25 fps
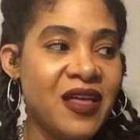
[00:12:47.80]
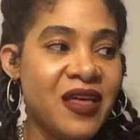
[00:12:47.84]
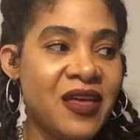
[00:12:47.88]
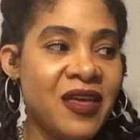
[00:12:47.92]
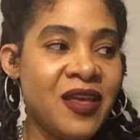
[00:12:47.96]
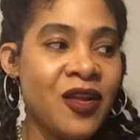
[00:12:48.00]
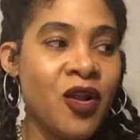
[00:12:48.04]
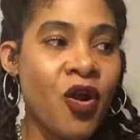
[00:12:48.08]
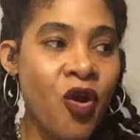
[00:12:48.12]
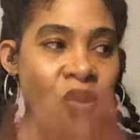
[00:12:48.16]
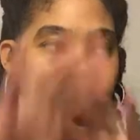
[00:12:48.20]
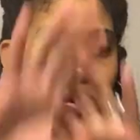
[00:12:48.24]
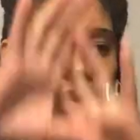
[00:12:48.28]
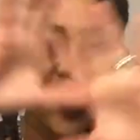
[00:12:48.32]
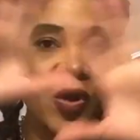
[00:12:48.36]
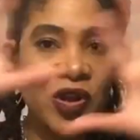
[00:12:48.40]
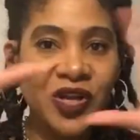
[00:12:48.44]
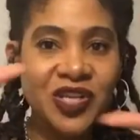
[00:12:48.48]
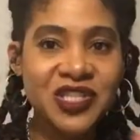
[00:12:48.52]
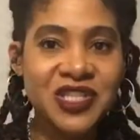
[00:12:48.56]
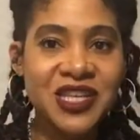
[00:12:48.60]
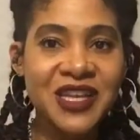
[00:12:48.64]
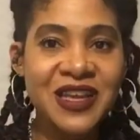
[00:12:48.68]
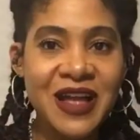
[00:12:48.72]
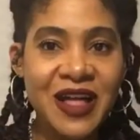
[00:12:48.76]
it all
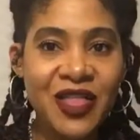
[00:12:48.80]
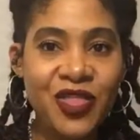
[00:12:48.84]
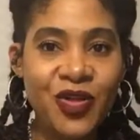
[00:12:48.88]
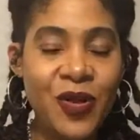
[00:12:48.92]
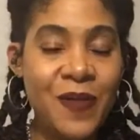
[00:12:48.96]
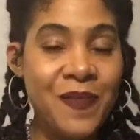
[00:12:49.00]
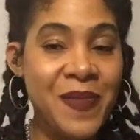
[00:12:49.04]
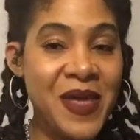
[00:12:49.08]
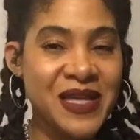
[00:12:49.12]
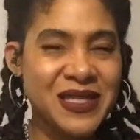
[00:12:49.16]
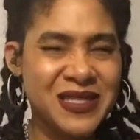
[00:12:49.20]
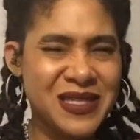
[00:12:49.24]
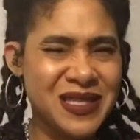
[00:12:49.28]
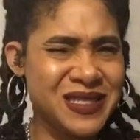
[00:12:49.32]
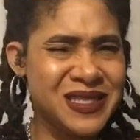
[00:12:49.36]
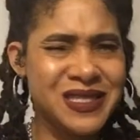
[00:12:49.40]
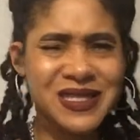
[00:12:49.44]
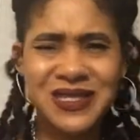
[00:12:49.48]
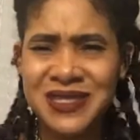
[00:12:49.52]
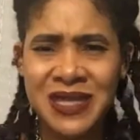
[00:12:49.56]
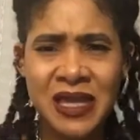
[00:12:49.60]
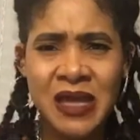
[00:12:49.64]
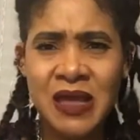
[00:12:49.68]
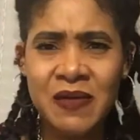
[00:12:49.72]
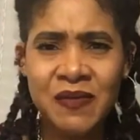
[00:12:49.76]
works together and makes it
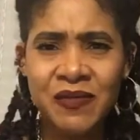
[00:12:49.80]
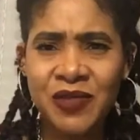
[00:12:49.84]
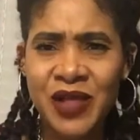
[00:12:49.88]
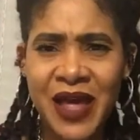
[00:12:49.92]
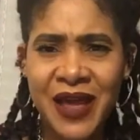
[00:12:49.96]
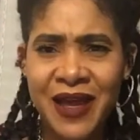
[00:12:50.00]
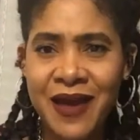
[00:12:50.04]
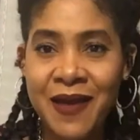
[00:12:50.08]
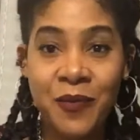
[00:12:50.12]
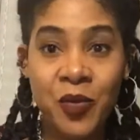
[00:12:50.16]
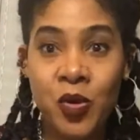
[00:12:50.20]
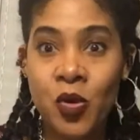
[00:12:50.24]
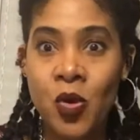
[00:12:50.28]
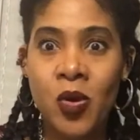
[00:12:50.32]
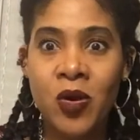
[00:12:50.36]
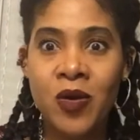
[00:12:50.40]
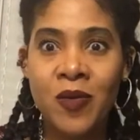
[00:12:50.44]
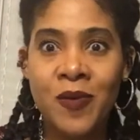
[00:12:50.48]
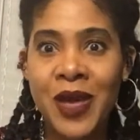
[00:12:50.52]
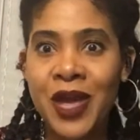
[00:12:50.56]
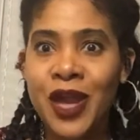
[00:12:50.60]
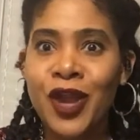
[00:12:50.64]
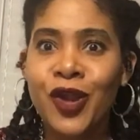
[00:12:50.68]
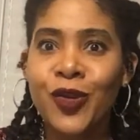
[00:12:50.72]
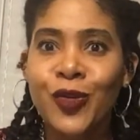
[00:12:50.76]
seem like I'm growing
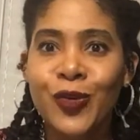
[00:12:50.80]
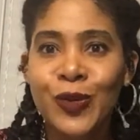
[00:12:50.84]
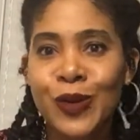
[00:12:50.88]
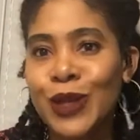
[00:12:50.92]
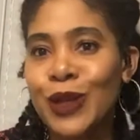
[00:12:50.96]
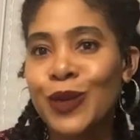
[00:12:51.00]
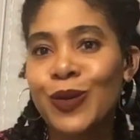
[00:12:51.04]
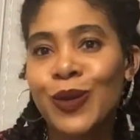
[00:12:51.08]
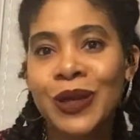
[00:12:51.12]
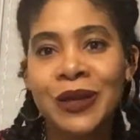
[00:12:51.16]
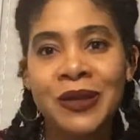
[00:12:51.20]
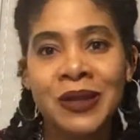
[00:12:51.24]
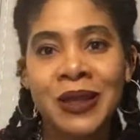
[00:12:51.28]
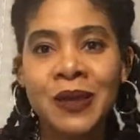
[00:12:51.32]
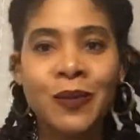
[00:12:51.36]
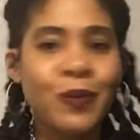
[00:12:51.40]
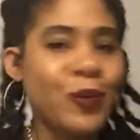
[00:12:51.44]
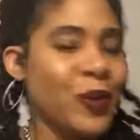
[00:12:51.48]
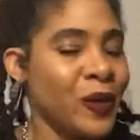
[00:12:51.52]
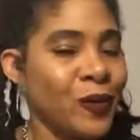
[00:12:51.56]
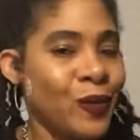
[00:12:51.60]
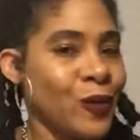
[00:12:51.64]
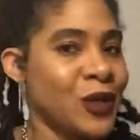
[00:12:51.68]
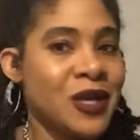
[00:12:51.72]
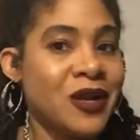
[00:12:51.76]
my hair really quickly.
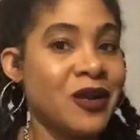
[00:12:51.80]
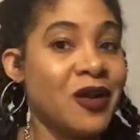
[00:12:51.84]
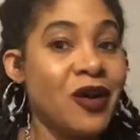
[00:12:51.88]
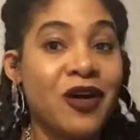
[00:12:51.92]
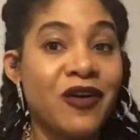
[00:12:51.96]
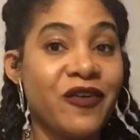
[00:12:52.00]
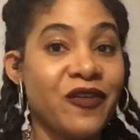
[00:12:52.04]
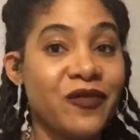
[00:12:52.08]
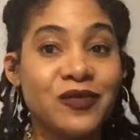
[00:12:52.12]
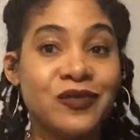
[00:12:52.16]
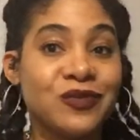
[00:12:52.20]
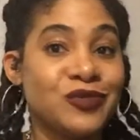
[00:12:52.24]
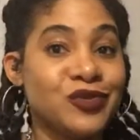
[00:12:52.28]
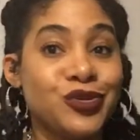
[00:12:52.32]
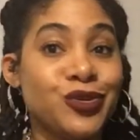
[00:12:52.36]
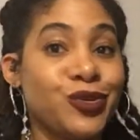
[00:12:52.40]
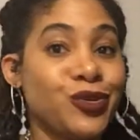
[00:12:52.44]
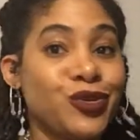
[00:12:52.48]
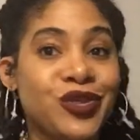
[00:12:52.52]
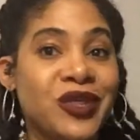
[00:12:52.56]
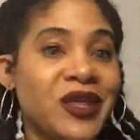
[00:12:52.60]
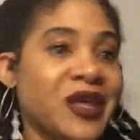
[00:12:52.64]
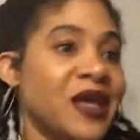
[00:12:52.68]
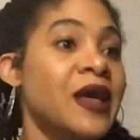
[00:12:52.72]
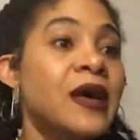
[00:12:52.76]
But when in all,
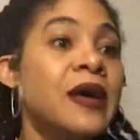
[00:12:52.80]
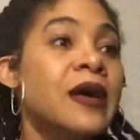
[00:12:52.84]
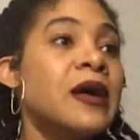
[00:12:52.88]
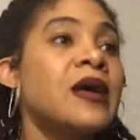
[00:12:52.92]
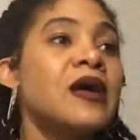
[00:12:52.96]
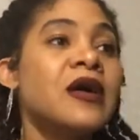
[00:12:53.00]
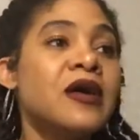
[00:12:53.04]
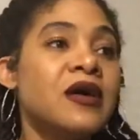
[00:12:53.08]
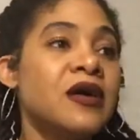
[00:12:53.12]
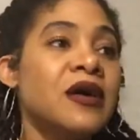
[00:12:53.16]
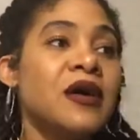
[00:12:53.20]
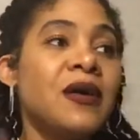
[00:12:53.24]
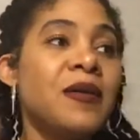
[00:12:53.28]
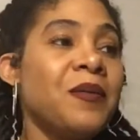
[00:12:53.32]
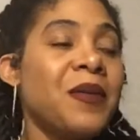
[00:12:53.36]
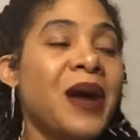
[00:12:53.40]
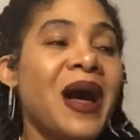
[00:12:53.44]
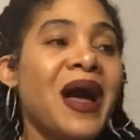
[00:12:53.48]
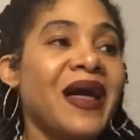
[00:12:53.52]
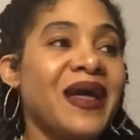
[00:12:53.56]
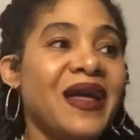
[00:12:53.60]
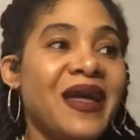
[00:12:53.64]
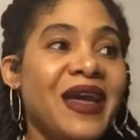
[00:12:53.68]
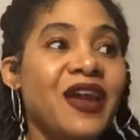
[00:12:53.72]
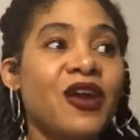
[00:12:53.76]
truthfully,
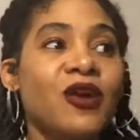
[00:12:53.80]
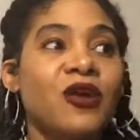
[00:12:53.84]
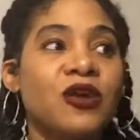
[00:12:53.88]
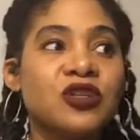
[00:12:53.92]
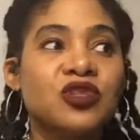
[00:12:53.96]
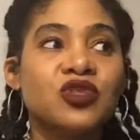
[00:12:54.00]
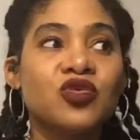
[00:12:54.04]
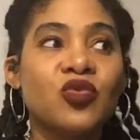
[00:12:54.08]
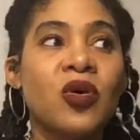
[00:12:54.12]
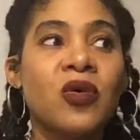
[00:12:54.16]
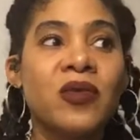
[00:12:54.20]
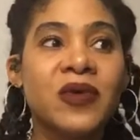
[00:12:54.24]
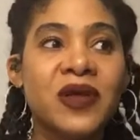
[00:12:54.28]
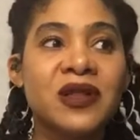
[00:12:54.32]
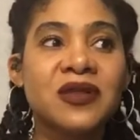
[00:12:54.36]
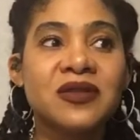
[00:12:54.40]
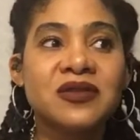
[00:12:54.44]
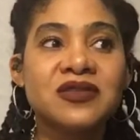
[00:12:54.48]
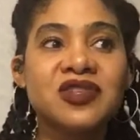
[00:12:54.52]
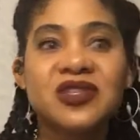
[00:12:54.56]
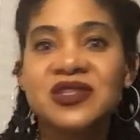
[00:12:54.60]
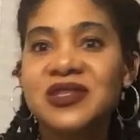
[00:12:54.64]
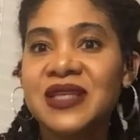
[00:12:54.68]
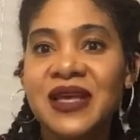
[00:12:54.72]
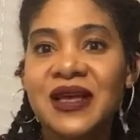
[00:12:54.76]
my hair is growing
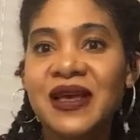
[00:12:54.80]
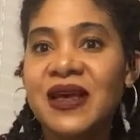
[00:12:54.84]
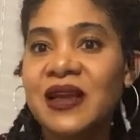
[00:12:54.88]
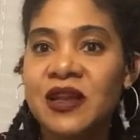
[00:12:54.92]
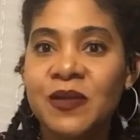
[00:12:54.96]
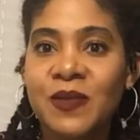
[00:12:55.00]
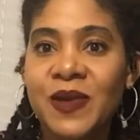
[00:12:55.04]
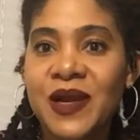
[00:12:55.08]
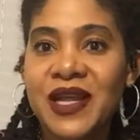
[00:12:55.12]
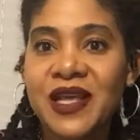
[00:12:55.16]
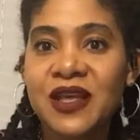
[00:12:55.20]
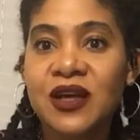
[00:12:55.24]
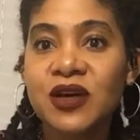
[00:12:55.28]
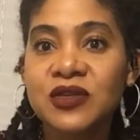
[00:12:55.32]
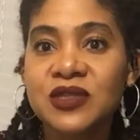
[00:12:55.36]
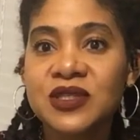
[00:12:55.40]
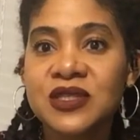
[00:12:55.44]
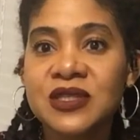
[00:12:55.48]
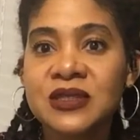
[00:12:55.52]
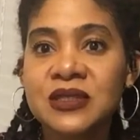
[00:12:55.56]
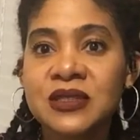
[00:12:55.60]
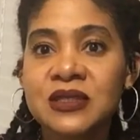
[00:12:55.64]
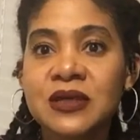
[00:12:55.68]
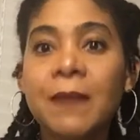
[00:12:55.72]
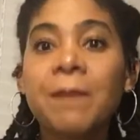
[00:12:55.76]
just like anybody else.
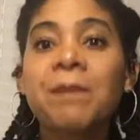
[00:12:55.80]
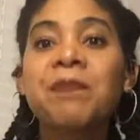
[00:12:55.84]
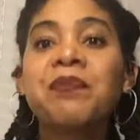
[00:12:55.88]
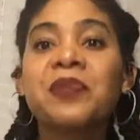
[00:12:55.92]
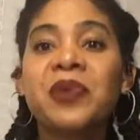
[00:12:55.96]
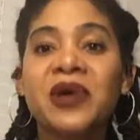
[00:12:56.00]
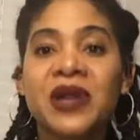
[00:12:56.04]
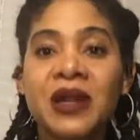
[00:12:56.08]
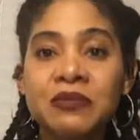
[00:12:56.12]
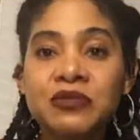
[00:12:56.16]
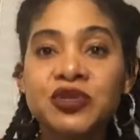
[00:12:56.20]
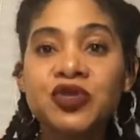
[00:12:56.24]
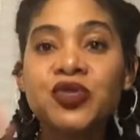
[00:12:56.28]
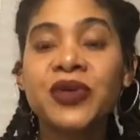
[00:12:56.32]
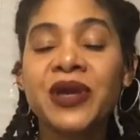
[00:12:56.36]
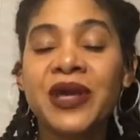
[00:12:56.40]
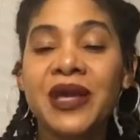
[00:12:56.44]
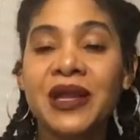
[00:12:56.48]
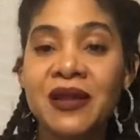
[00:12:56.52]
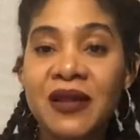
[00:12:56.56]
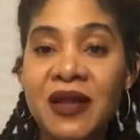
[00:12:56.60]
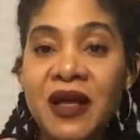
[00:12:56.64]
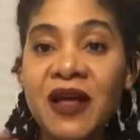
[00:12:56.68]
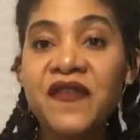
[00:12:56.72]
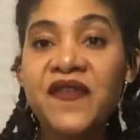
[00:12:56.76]
But I'm doing
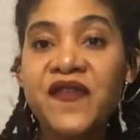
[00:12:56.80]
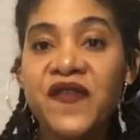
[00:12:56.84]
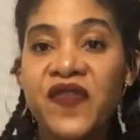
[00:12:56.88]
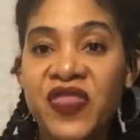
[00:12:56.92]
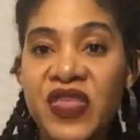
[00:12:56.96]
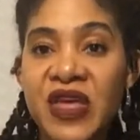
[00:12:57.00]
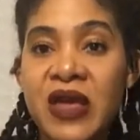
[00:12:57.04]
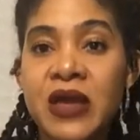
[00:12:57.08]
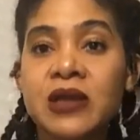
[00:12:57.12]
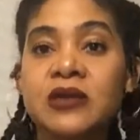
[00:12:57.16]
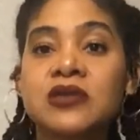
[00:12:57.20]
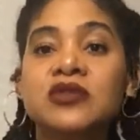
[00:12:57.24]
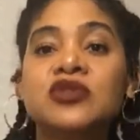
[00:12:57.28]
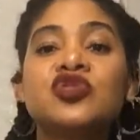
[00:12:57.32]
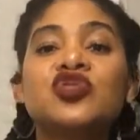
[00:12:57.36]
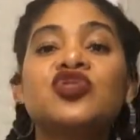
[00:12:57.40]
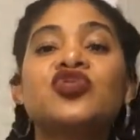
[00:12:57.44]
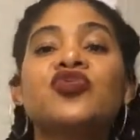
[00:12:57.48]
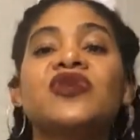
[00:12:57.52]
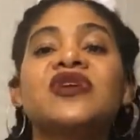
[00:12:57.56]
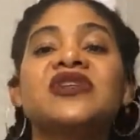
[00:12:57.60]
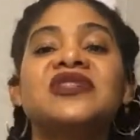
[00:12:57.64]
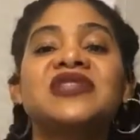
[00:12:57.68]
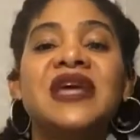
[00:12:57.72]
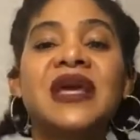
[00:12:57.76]
enough things
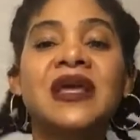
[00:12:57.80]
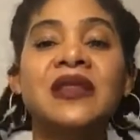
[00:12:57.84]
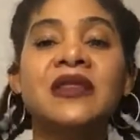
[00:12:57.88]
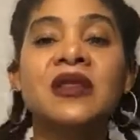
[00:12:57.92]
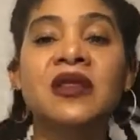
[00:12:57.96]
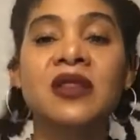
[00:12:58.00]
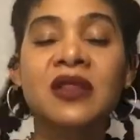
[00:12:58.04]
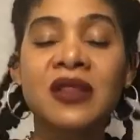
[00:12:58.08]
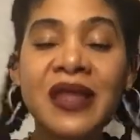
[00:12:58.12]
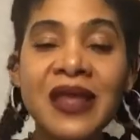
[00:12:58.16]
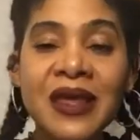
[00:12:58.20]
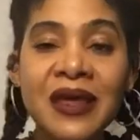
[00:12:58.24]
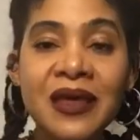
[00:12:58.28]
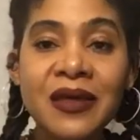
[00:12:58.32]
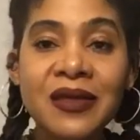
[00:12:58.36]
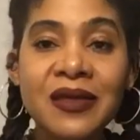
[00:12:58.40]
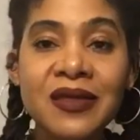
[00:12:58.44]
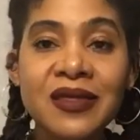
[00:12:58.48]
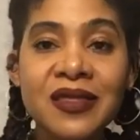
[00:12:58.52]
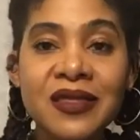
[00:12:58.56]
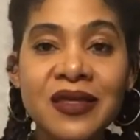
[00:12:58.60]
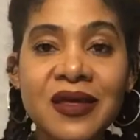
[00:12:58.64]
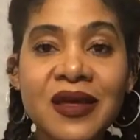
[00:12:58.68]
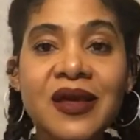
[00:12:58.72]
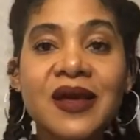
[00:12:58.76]
to retain the
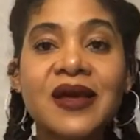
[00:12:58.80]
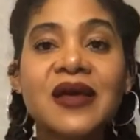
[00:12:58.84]
length,